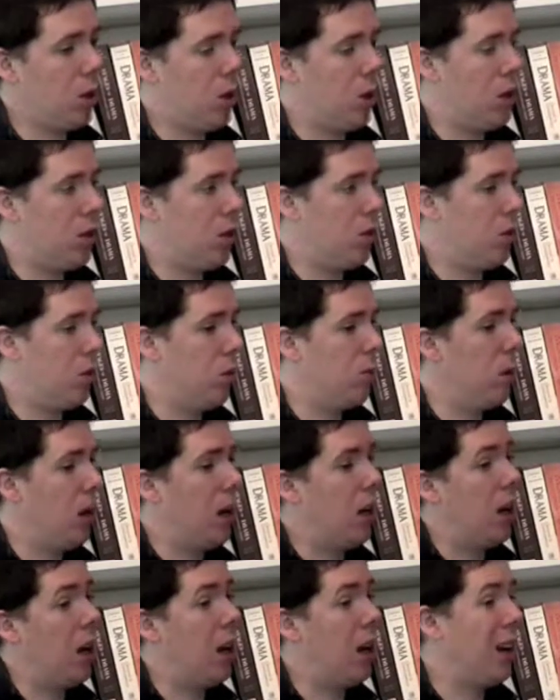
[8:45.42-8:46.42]
I do,
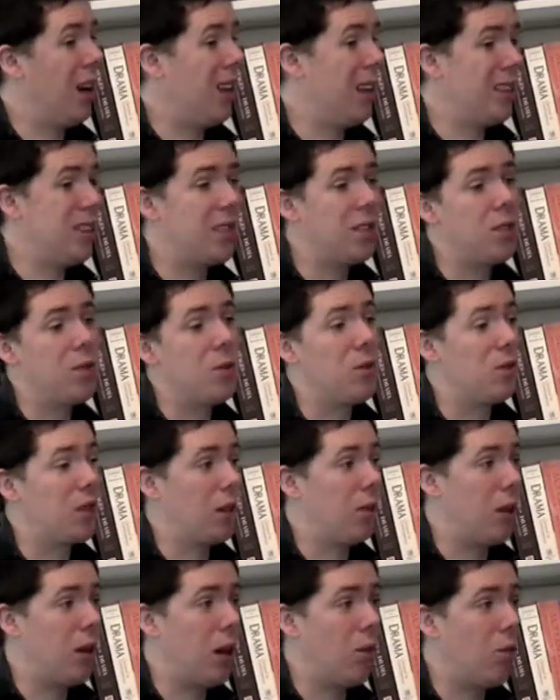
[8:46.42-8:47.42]
and I listen to
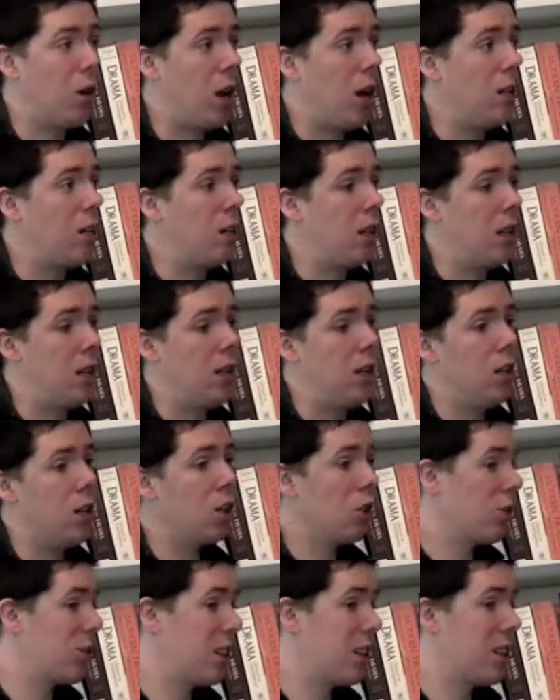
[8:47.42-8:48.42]
music when I write, and
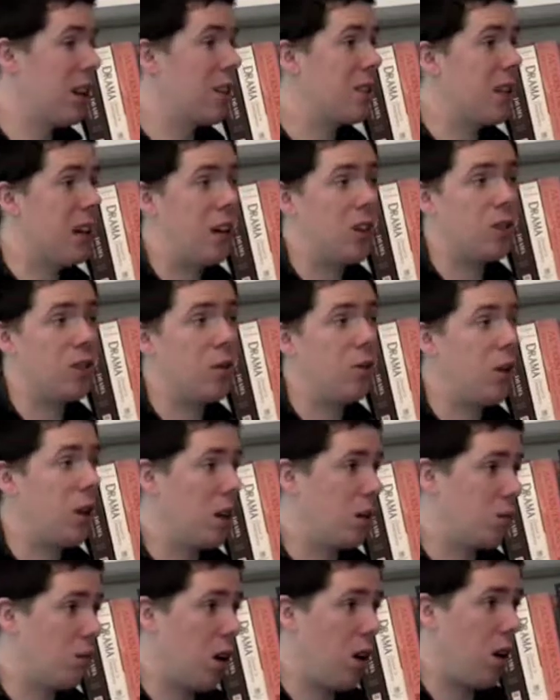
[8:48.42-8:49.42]
usually that's actually where
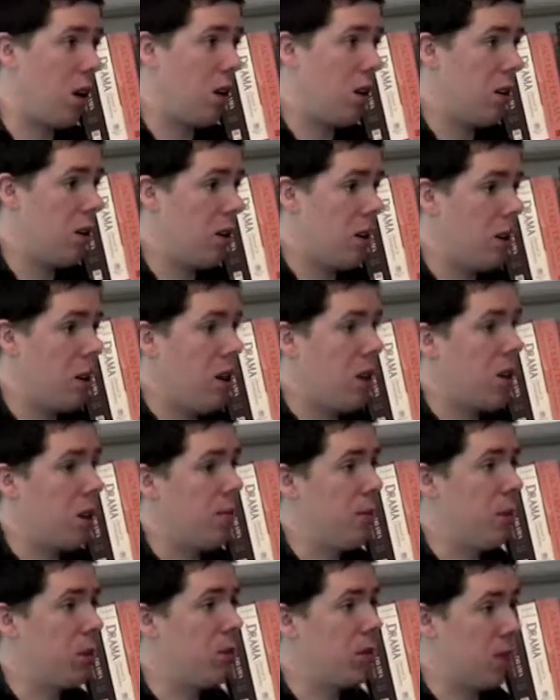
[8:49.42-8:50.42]
I draw
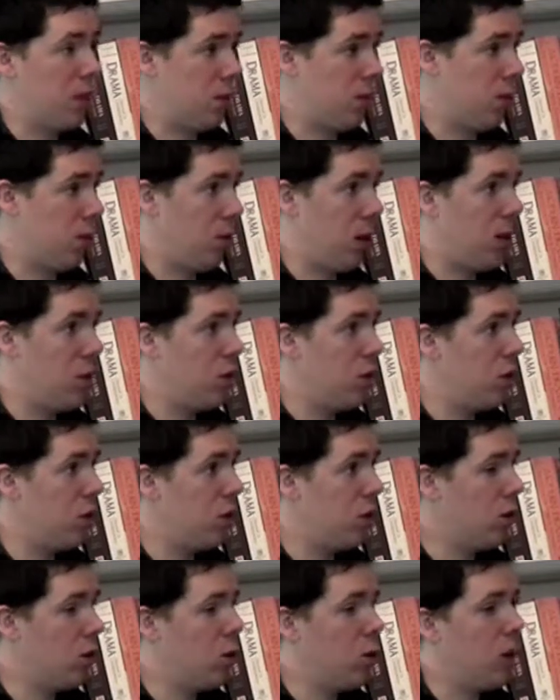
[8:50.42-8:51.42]
the most
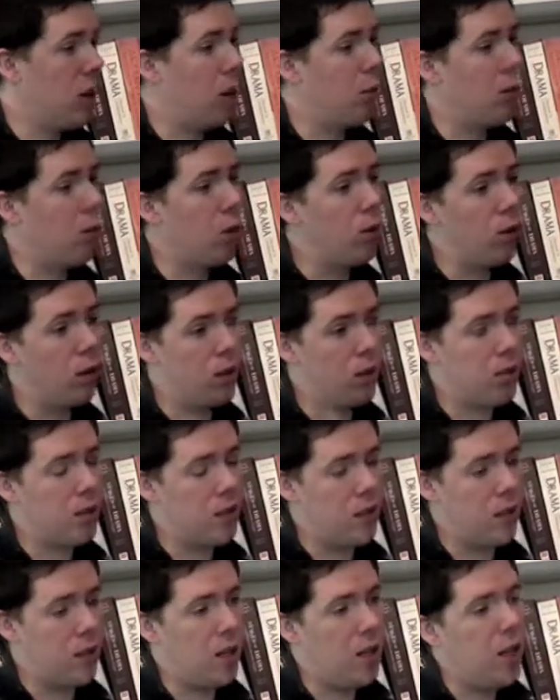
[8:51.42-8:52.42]
inspiration. When I wrote
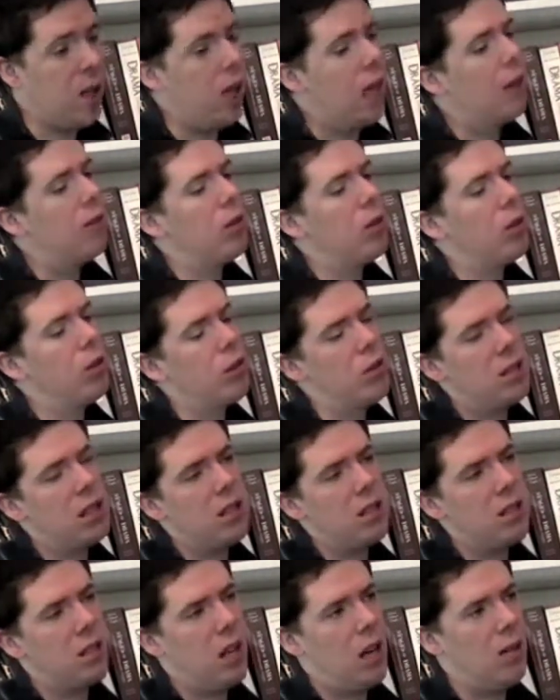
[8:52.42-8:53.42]
Lucy, even though Lucy
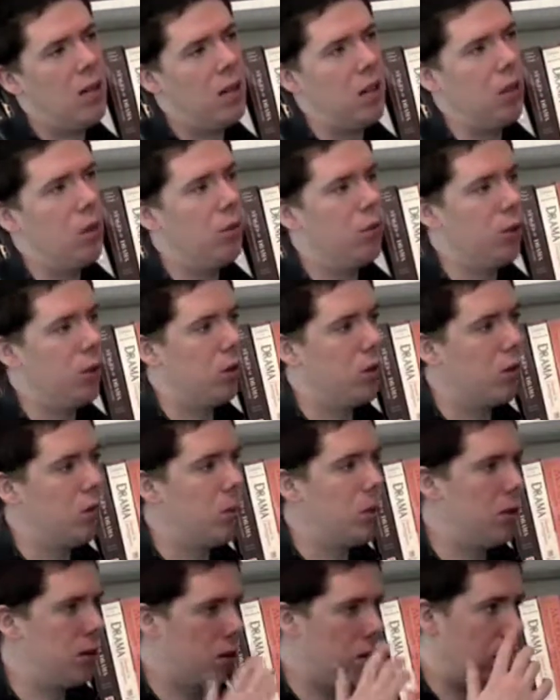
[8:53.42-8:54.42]
doesn't have any overt
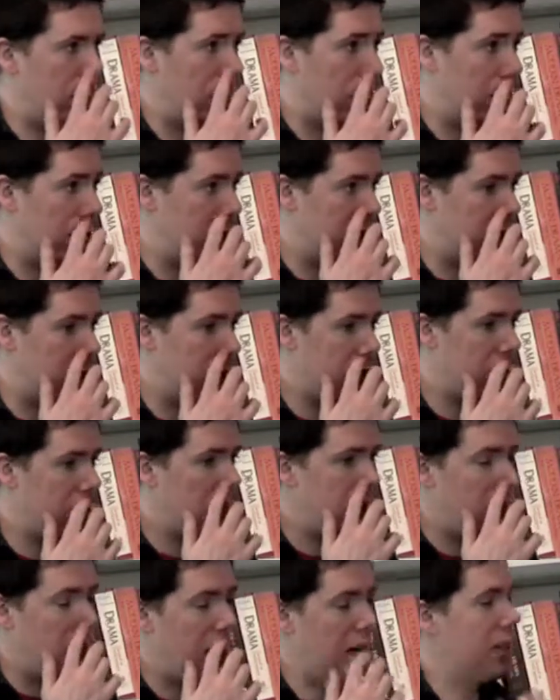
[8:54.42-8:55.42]
musical elements,
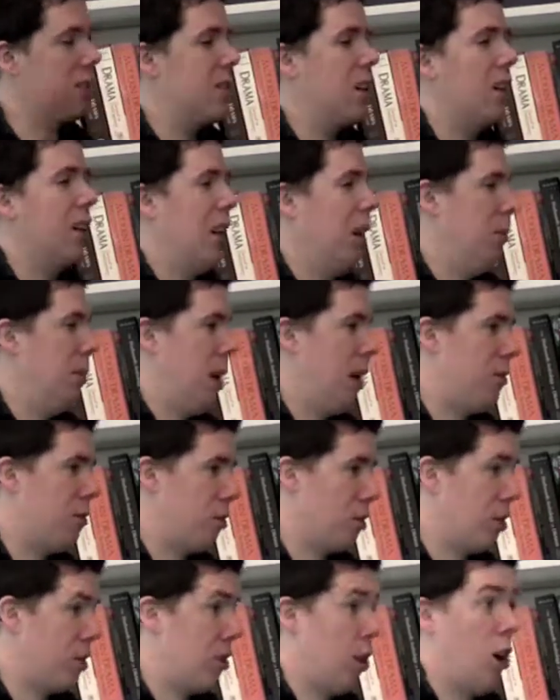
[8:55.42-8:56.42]
and it's not named
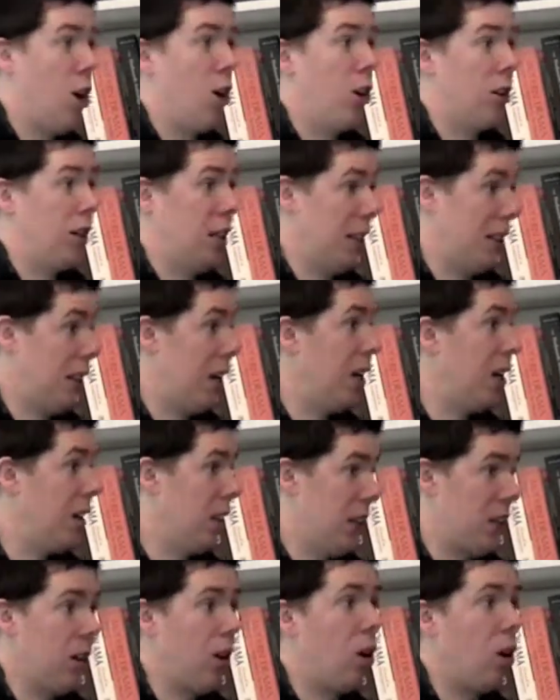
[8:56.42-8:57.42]
after a song like
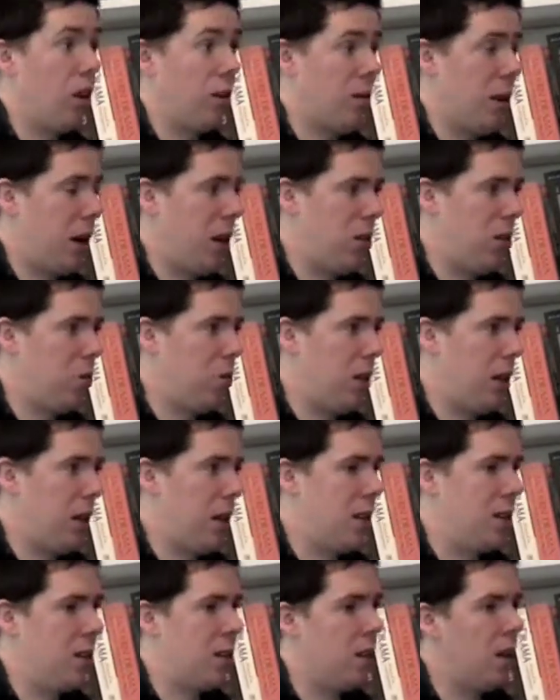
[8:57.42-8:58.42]
all of my other
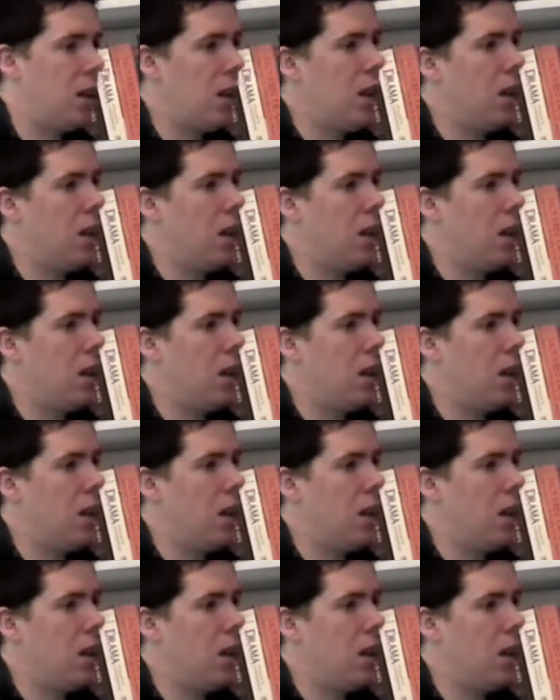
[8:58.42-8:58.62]
plays,